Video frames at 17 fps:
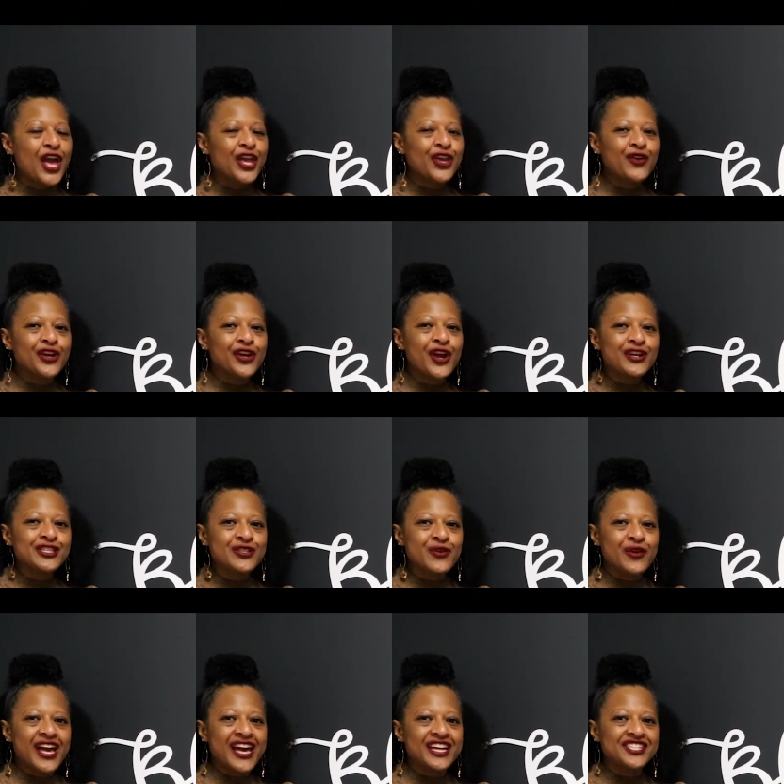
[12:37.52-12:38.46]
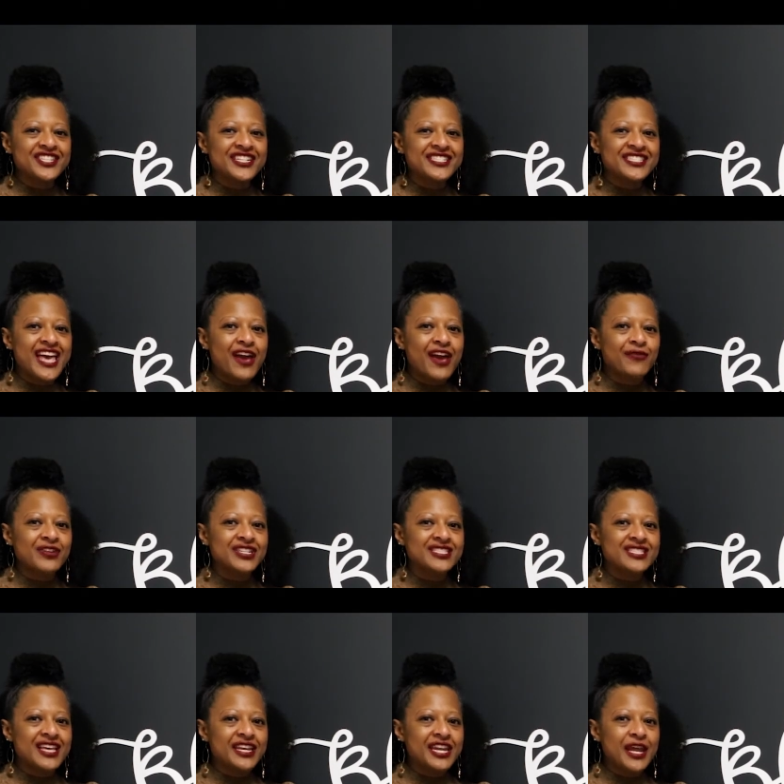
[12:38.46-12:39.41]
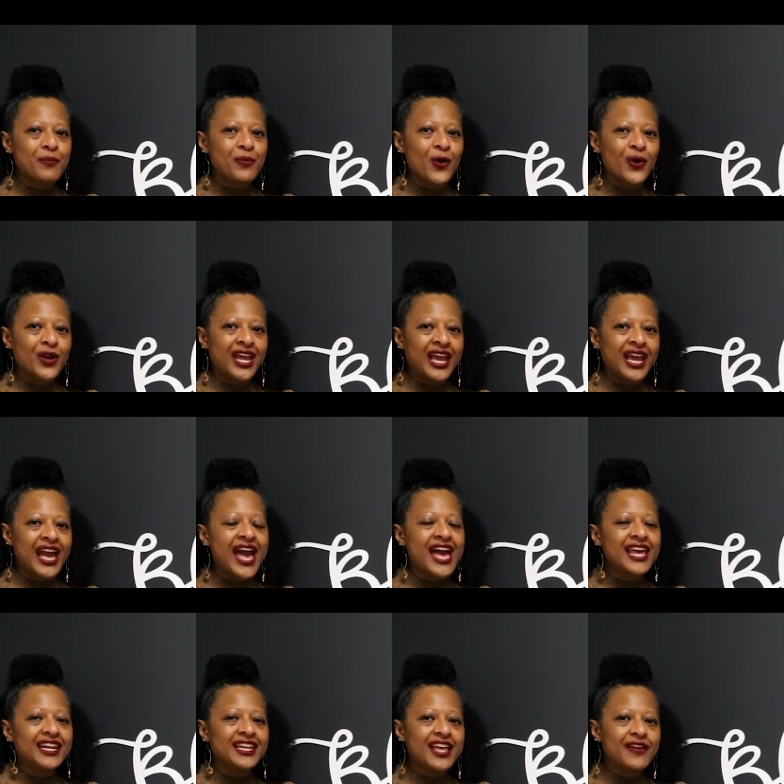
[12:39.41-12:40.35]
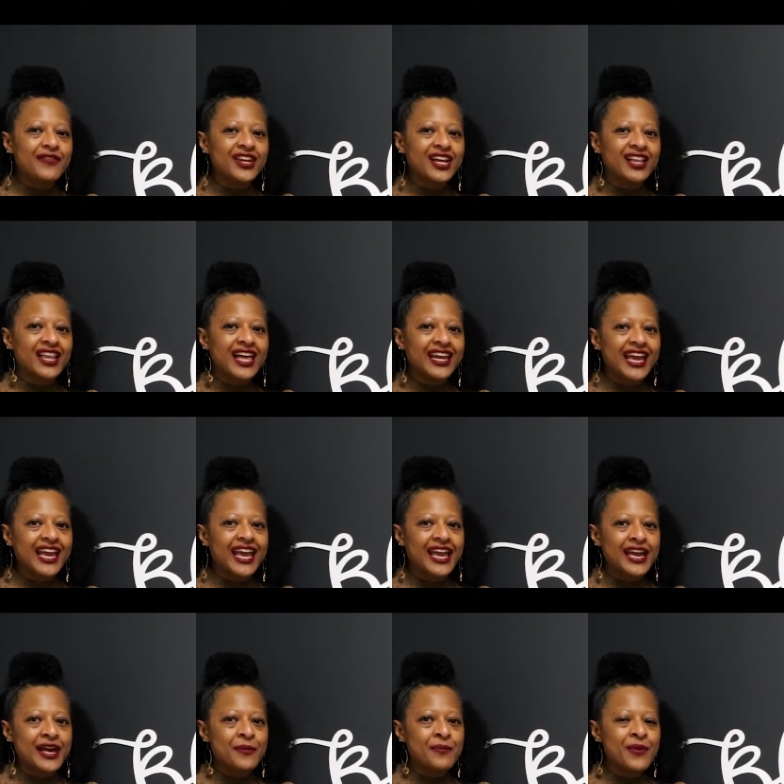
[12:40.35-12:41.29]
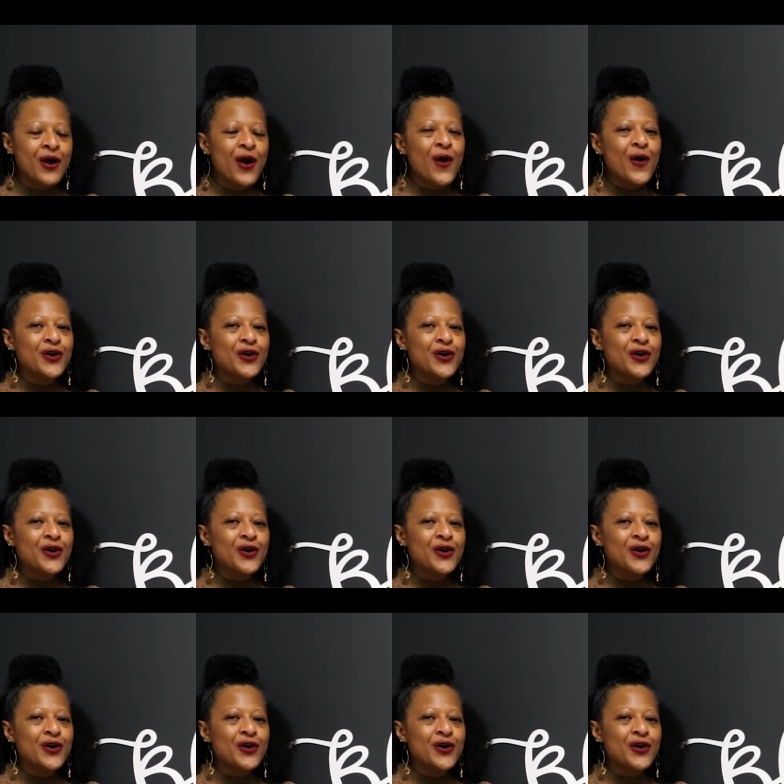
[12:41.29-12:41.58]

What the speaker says: You can also catch us every Sunday morning at 11 o'clock a.m.